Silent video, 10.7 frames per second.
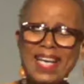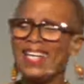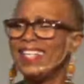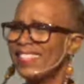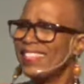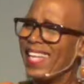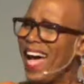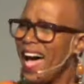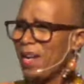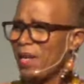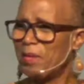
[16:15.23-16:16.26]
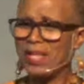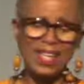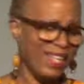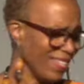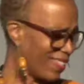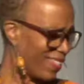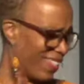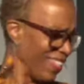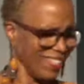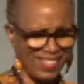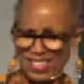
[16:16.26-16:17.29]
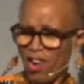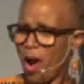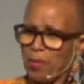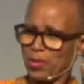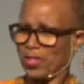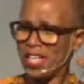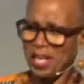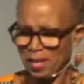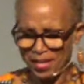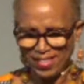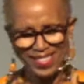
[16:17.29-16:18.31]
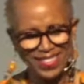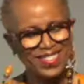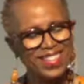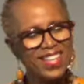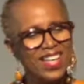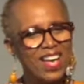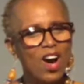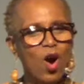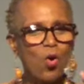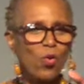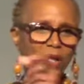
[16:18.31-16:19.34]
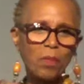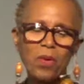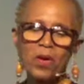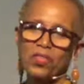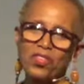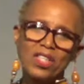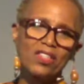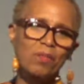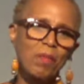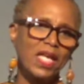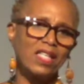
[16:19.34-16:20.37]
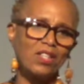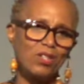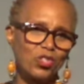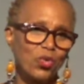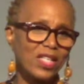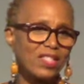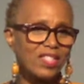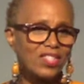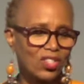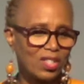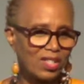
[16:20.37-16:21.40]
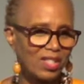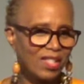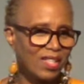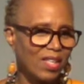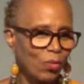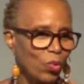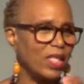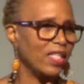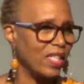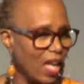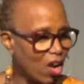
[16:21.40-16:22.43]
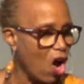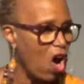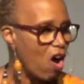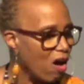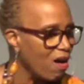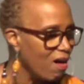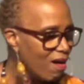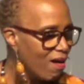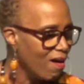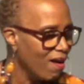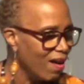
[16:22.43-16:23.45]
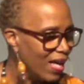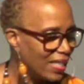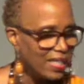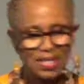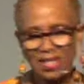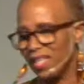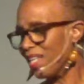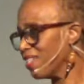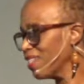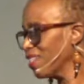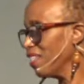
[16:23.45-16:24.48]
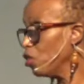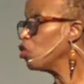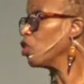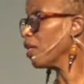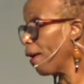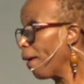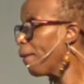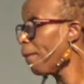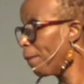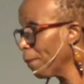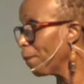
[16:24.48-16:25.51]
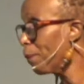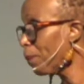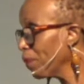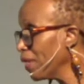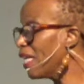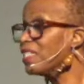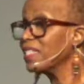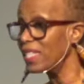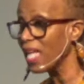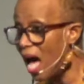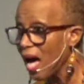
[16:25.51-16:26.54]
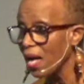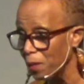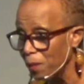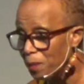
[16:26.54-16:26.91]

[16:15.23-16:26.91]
It's time, they're almost here. Or when a person is making their transition, we get that call. And it says, you should come. It's time.